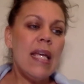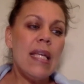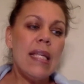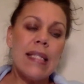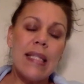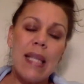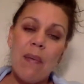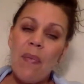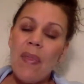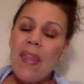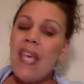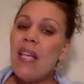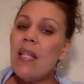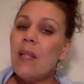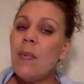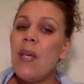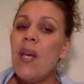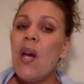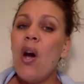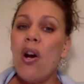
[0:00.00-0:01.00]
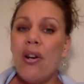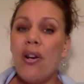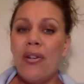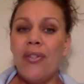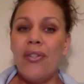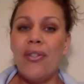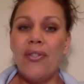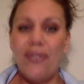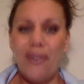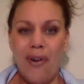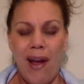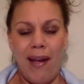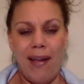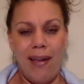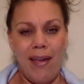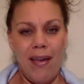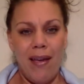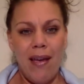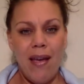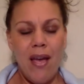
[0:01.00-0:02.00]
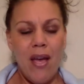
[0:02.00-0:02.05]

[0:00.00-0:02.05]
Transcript: Some things we aren't tracking.